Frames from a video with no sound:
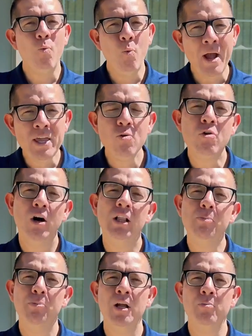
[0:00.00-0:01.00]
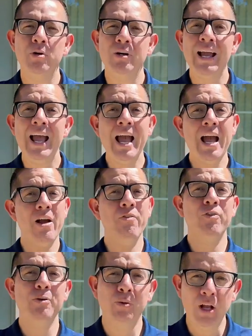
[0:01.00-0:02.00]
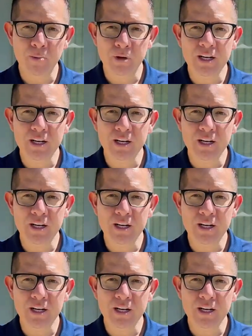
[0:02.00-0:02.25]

When you call a plumber, every plumber